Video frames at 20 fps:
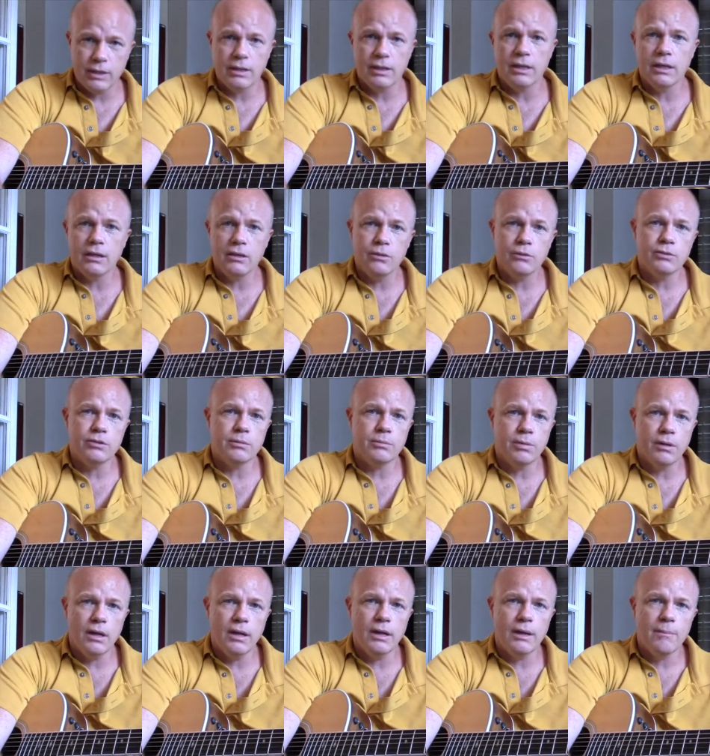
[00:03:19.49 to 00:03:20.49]
to get used to
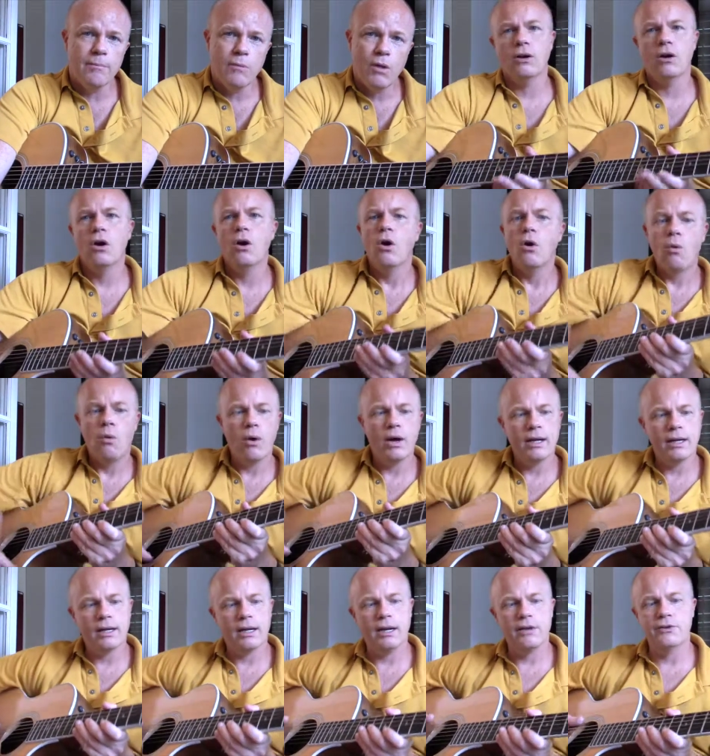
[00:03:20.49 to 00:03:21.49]
playing. What
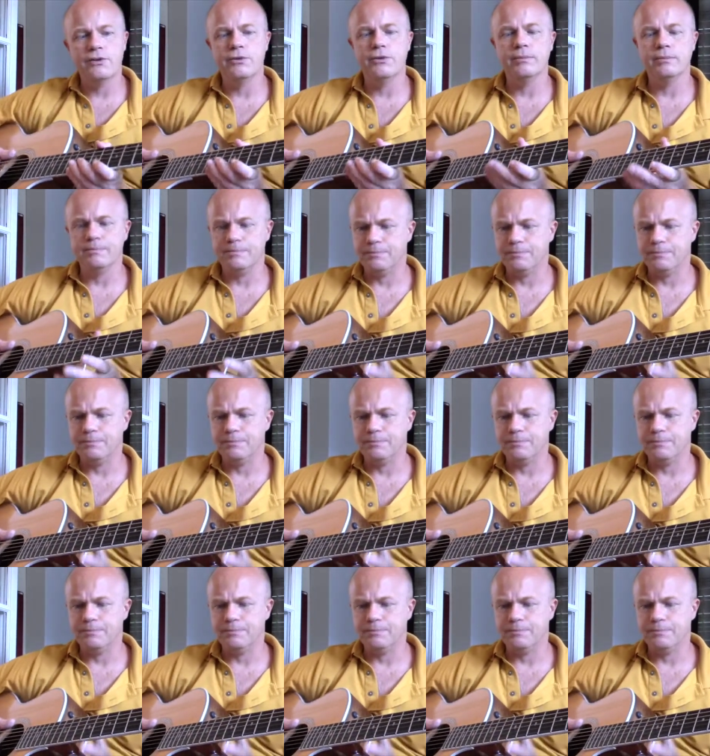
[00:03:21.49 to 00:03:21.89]
can I do?